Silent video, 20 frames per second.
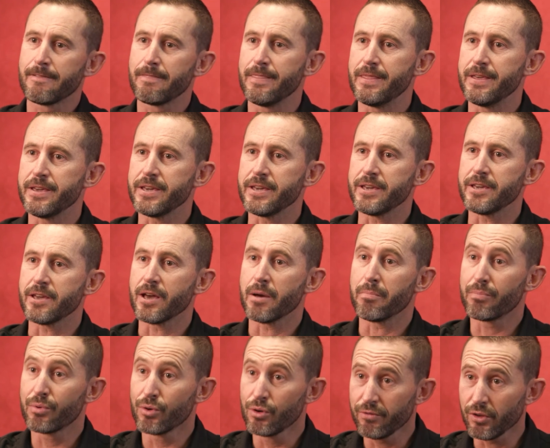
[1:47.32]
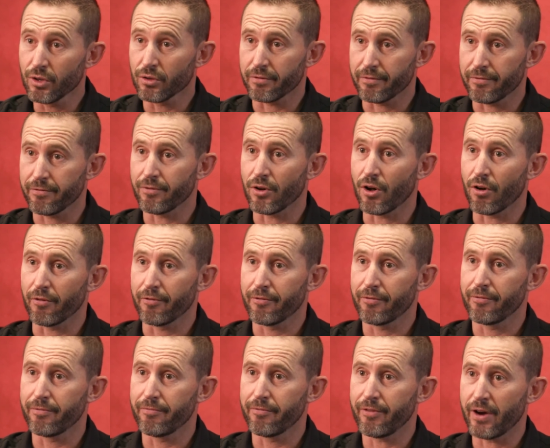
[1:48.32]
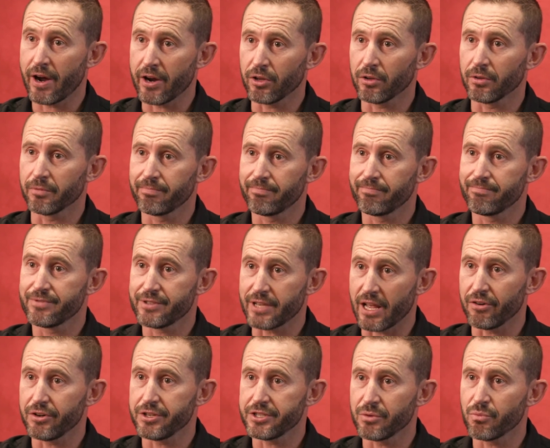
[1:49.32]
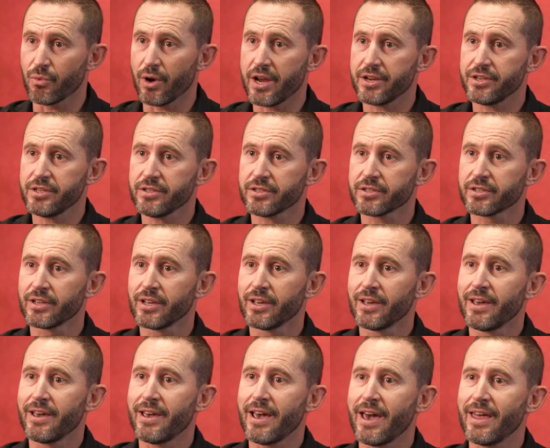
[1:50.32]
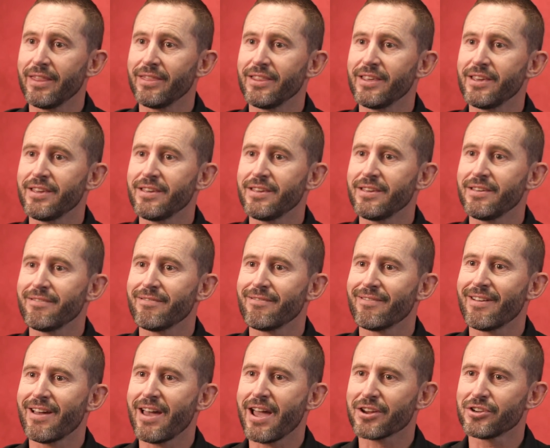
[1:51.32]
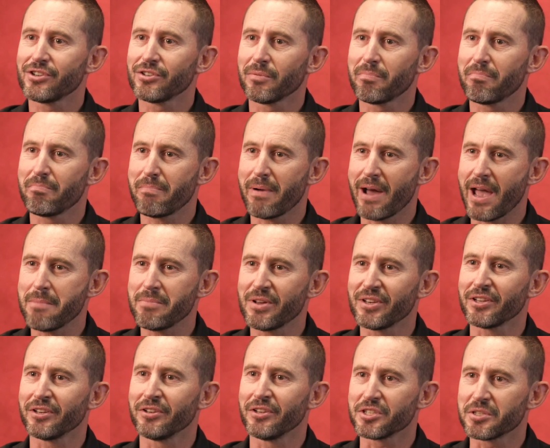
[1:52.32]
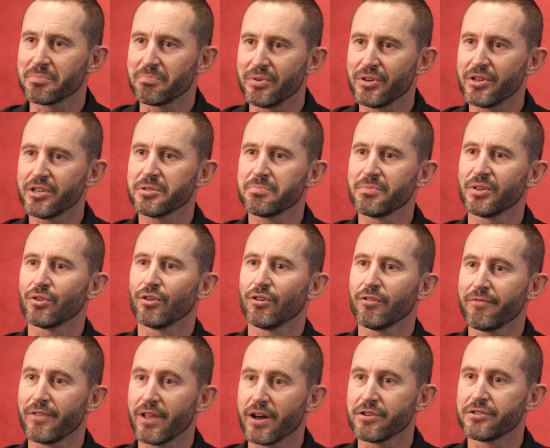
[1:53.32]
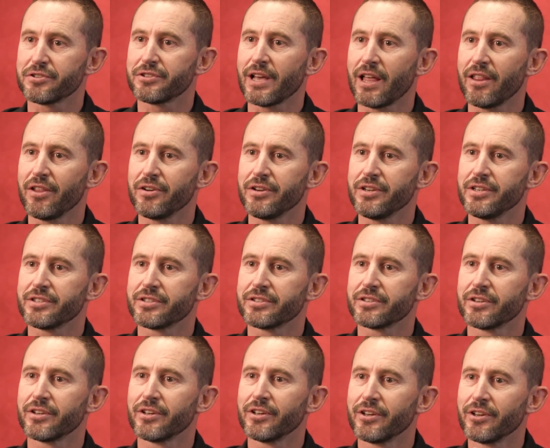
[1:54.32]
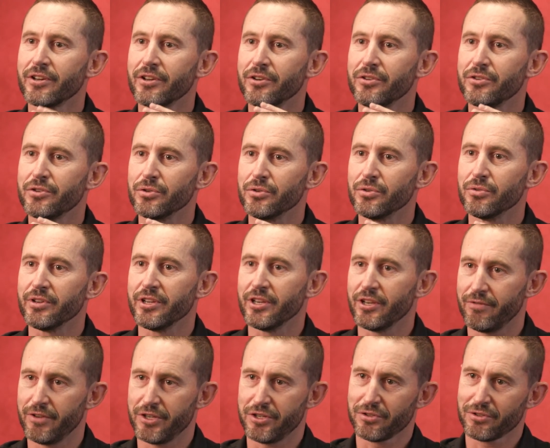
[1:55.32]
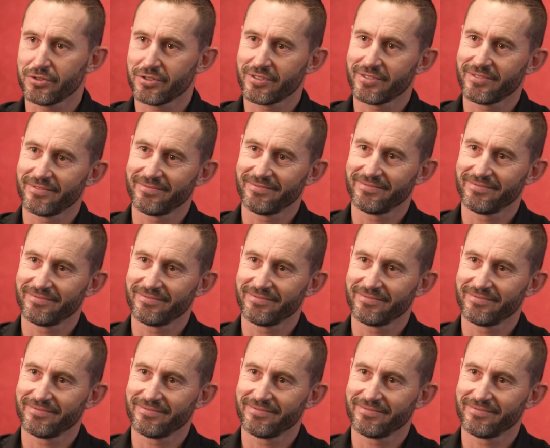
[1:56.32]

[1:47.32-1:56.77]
the approval of final salaries and wages, and the actual payment and disbursement of those salaries to individuals.